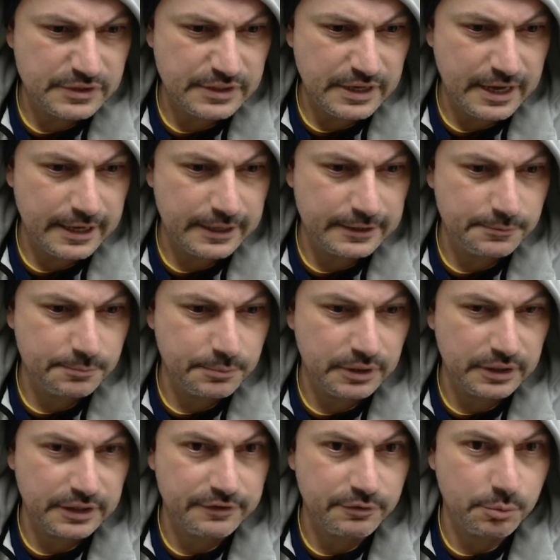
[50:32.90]

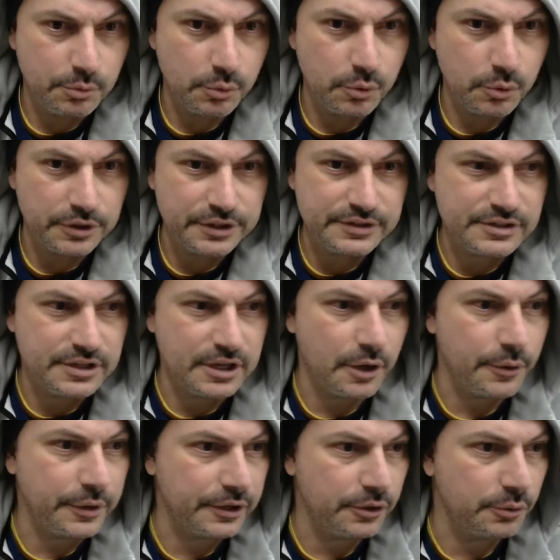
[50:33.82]
Unbelievable. What is
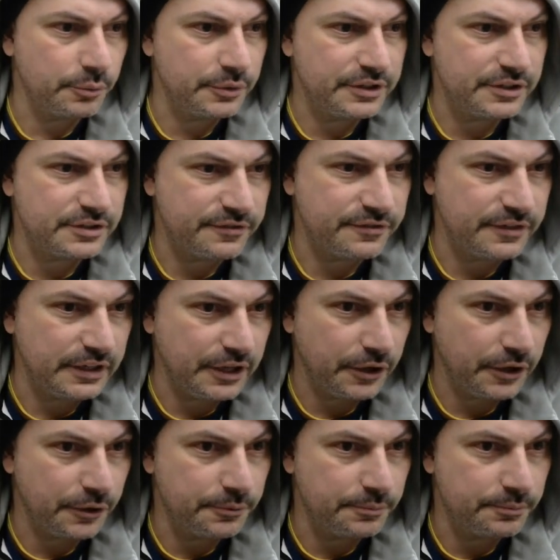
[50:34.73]
going on with this
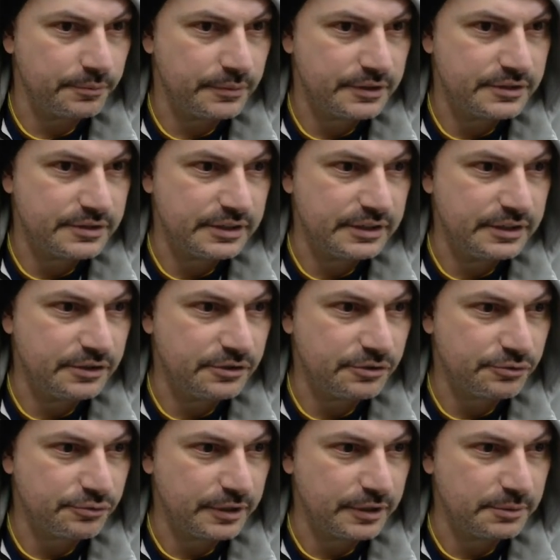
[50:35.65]
video? It's
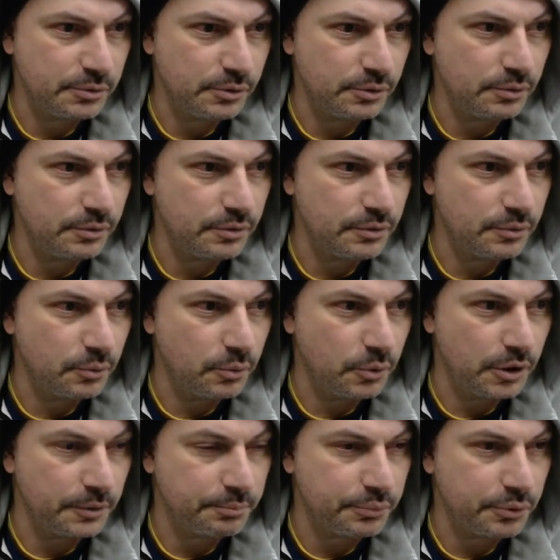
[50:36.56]
incredible
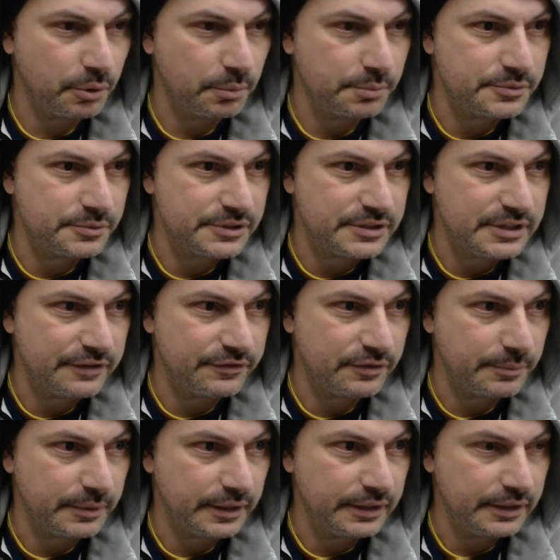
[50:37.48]
what problems it's giving
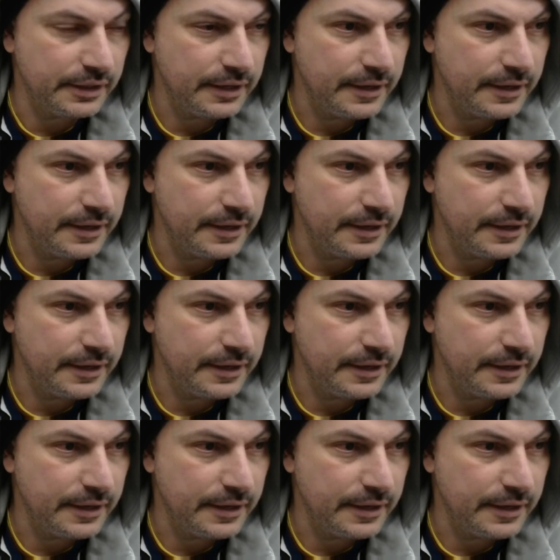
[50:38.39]
me.